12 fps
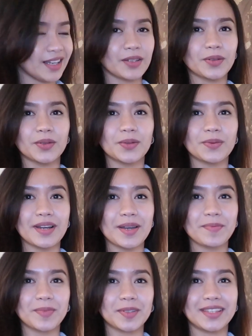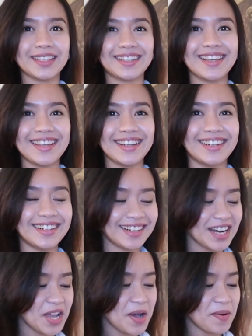I don't know why I put it here,
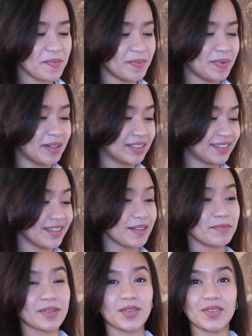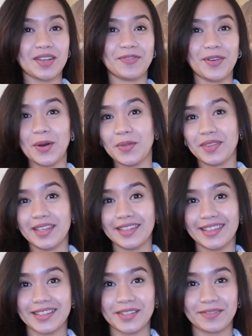but because I found it,
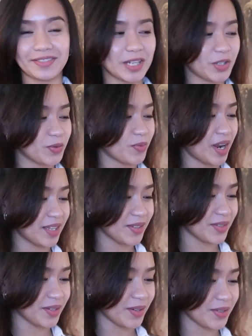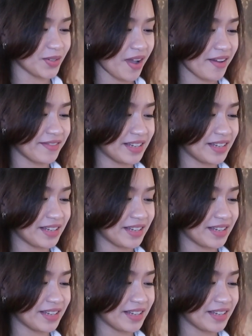it's a French brand, so I've